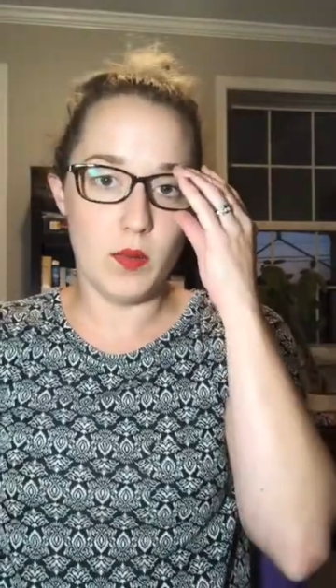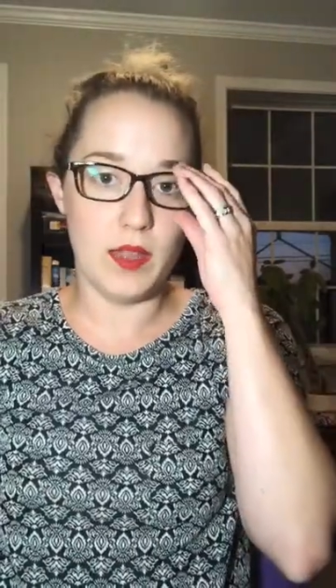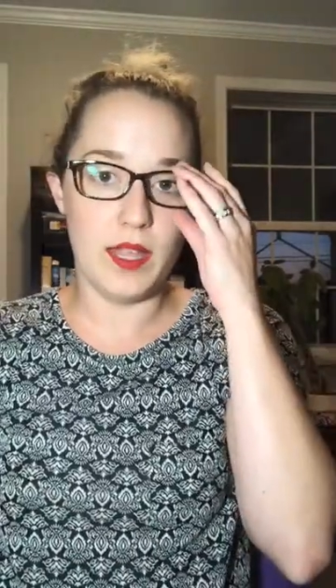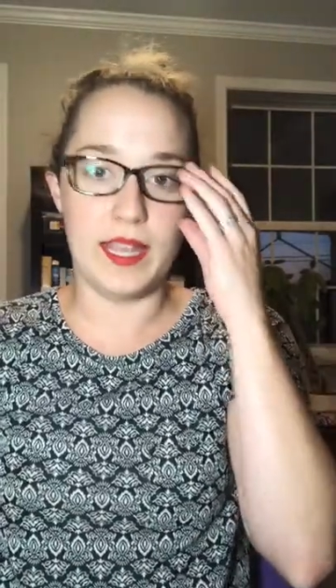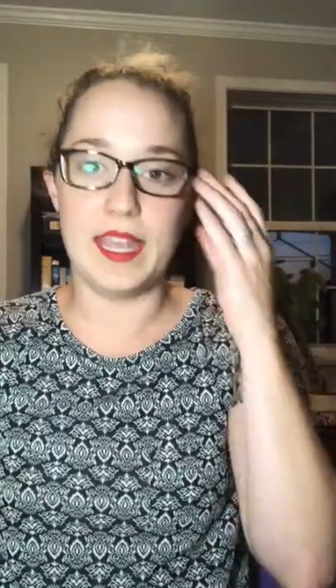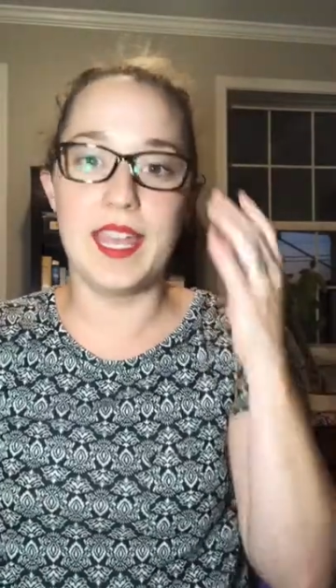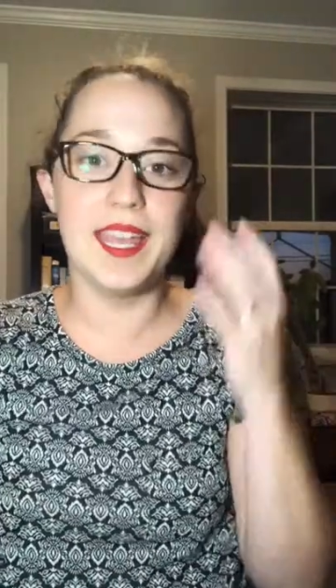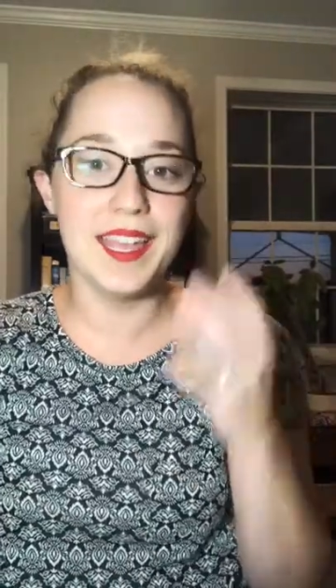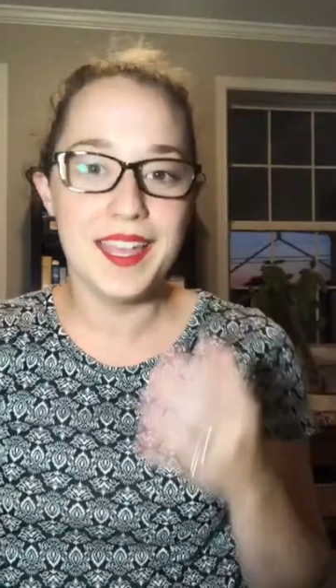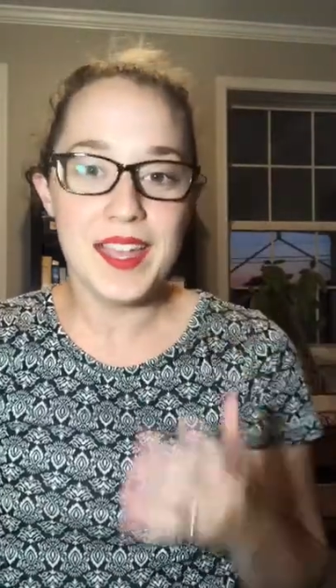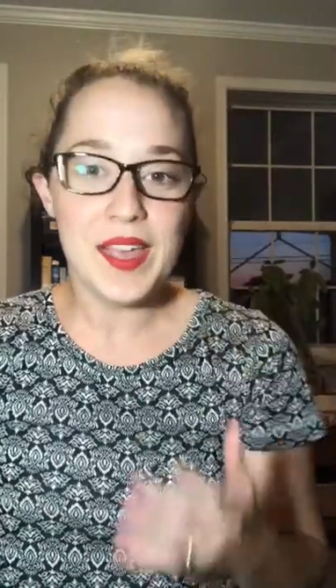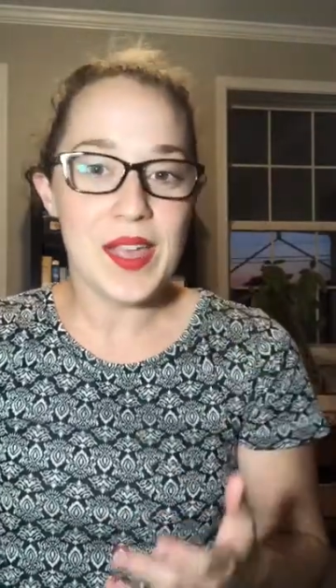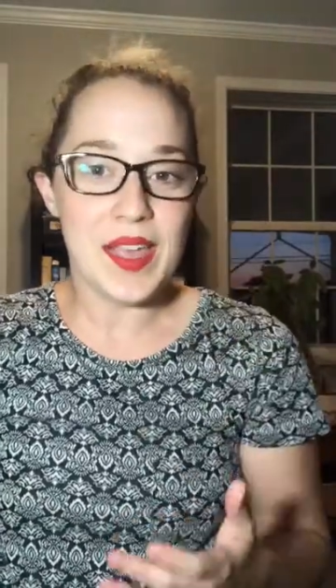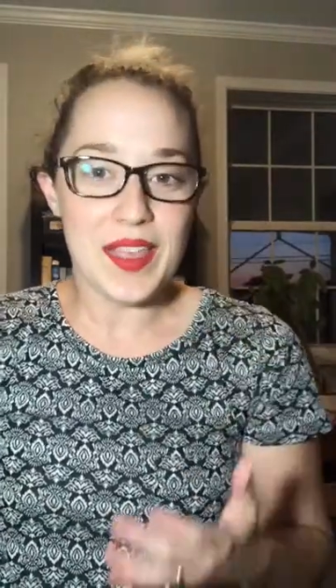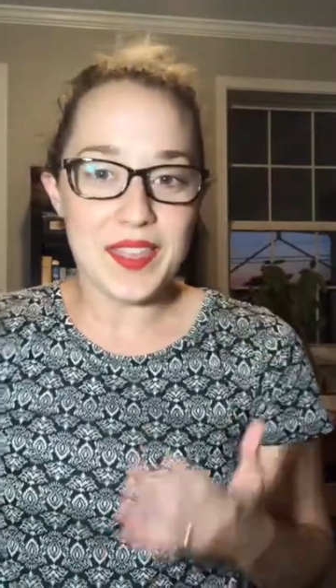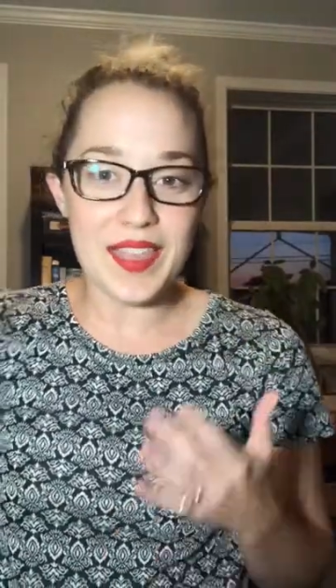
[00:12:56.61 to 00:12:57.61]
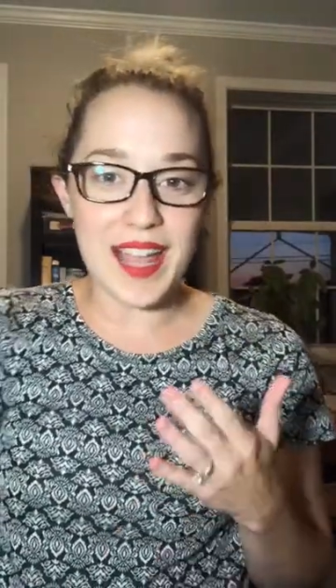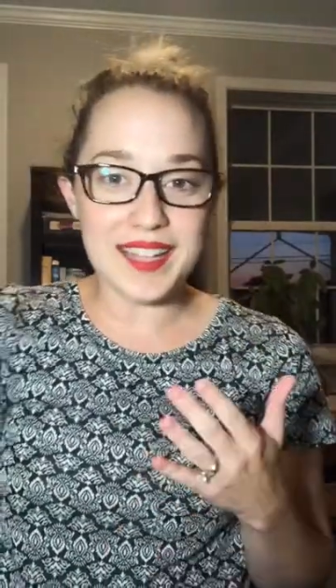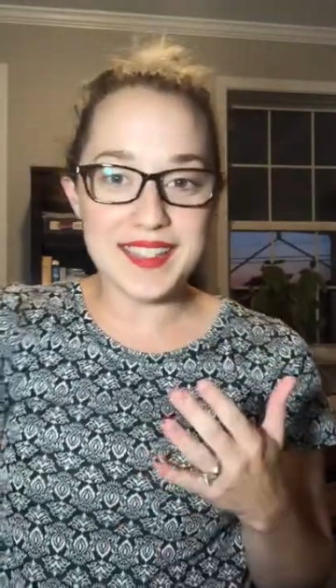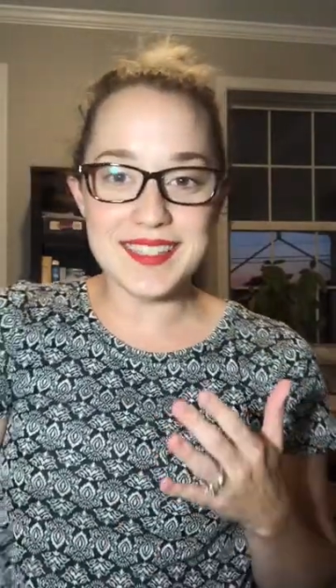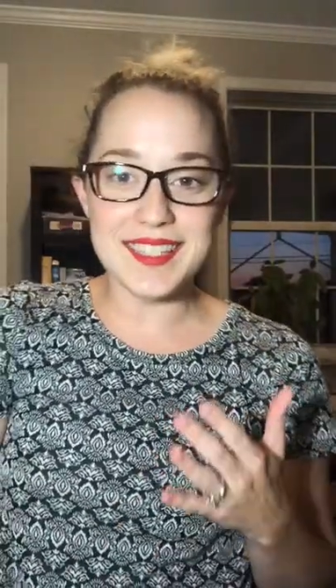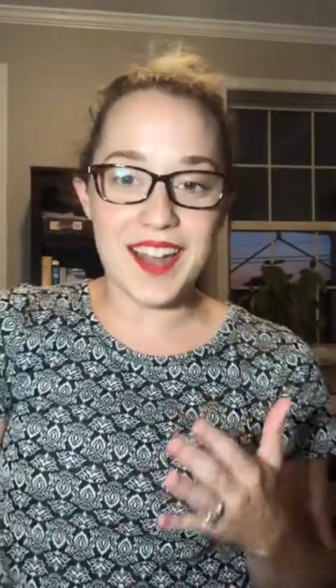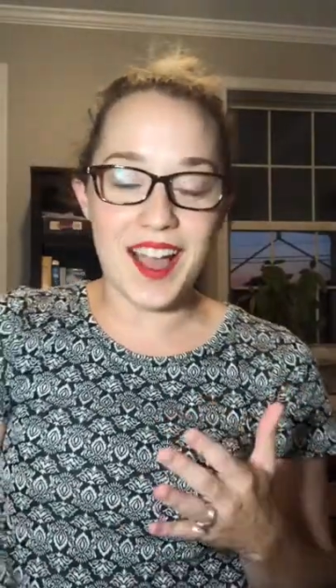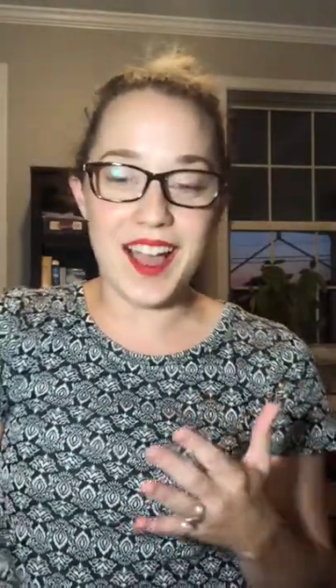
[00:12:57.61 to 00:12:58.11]
like
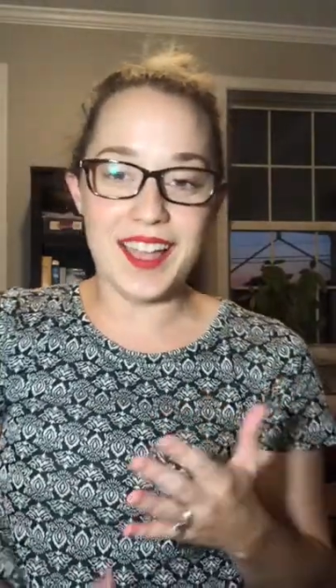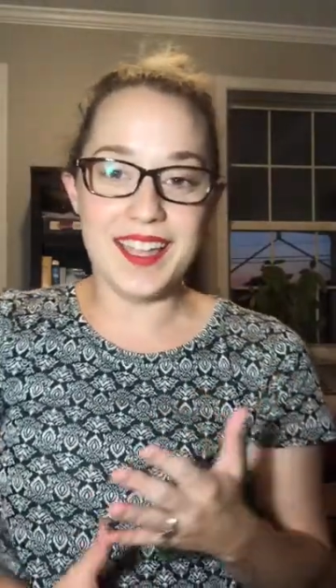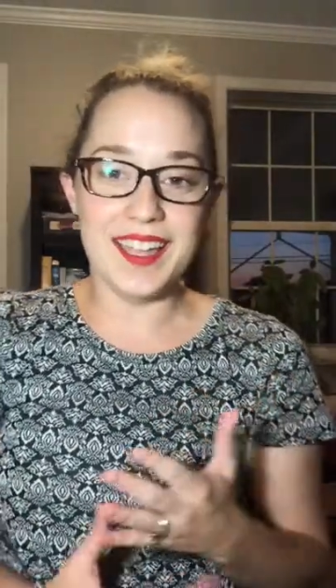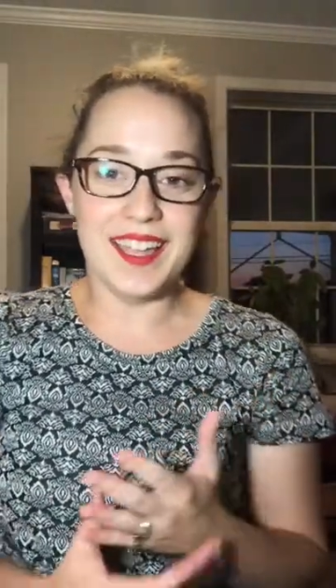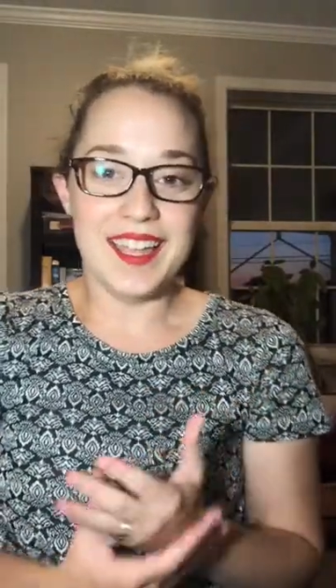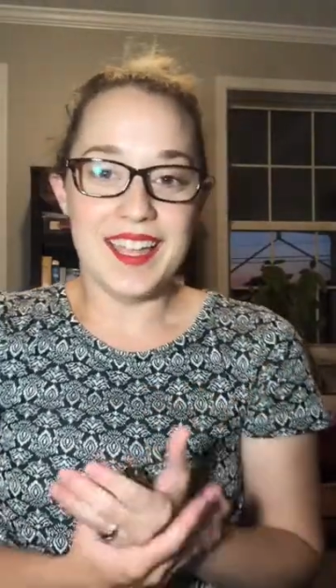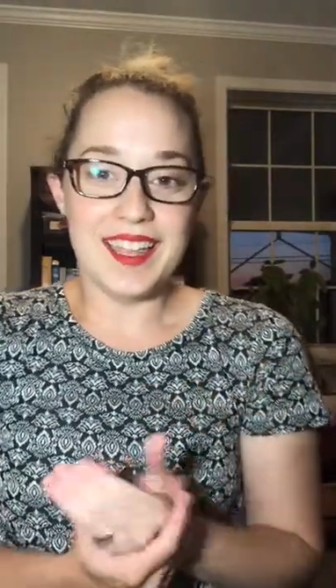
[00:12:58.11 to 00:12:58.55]
that's not